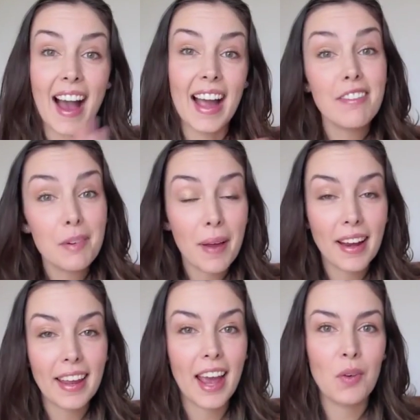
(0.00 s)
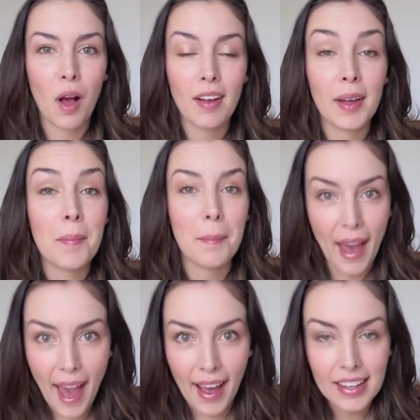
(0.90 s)
Hi everybody and welcome
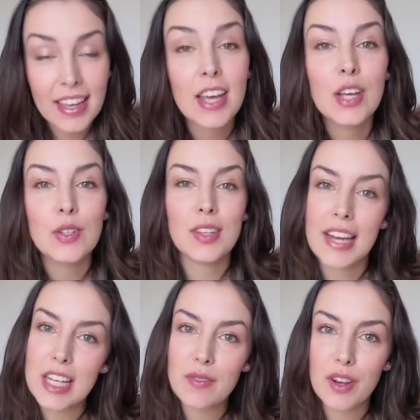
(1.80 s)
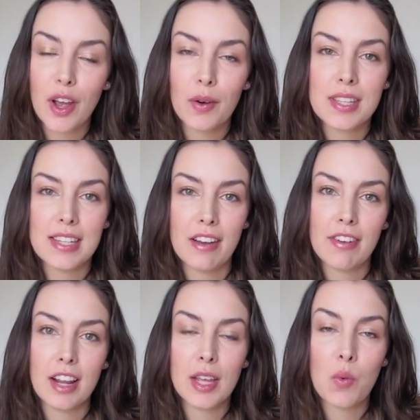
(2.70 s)
back. So today's video is
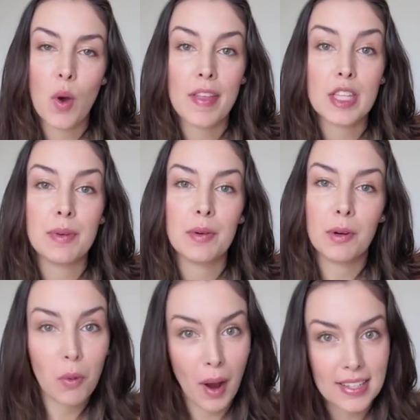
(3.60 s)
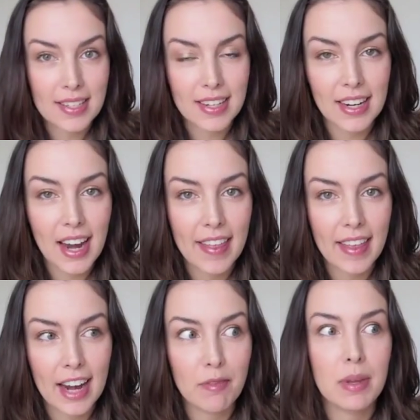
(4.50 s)
definitely one that's been requested and
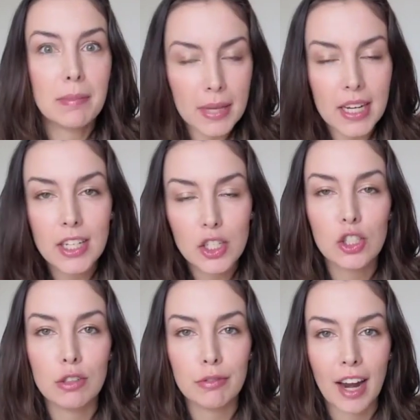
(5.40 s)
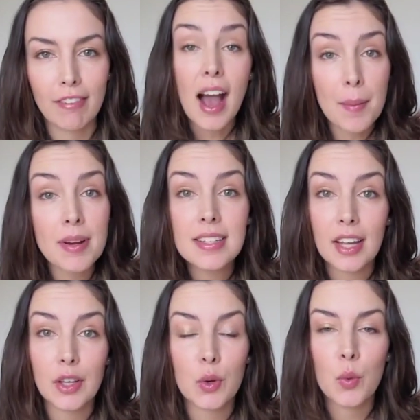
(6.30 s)
that I've been meaning to do forever. I'm gonna
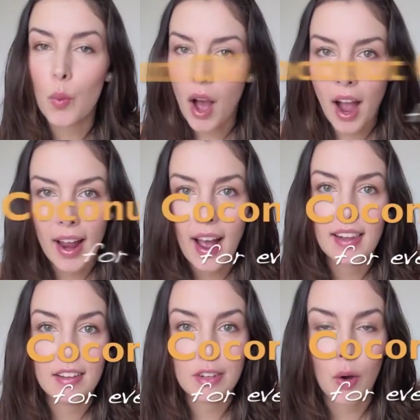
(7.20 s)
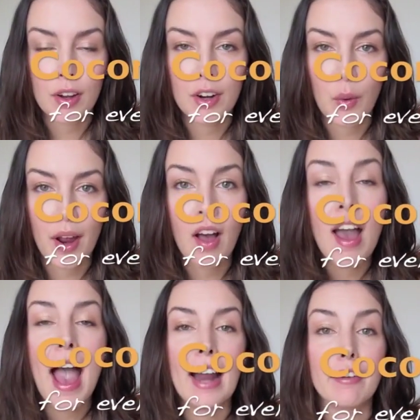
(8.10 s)
tell you why I love coconut oil
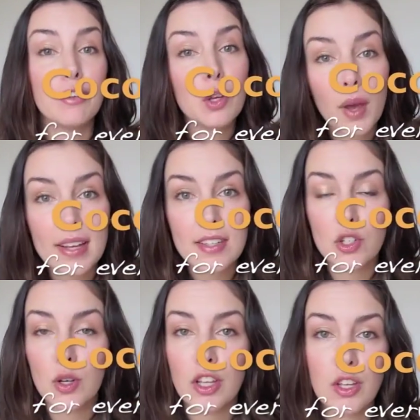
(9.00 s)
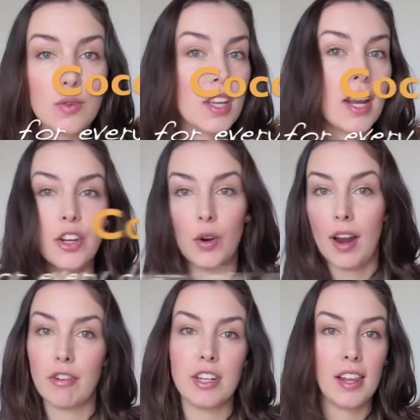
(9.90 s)
and a few ways that you can use it in your
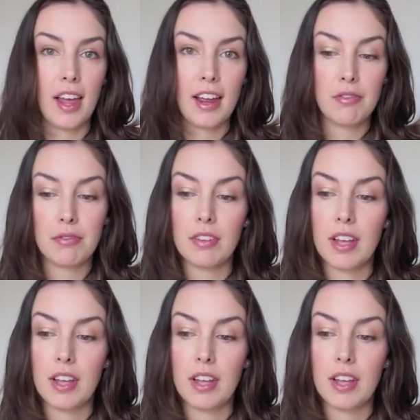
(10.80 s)
everyday life.